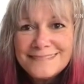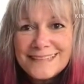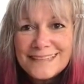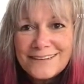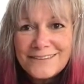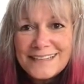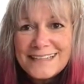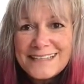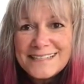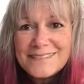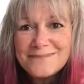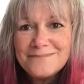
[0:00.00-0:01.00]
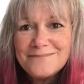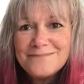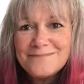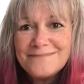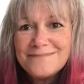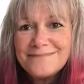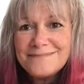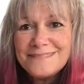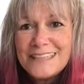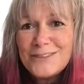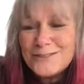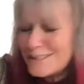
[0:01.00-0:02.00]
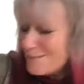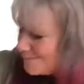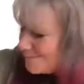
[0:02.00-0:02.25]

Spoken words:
there it is. Cute.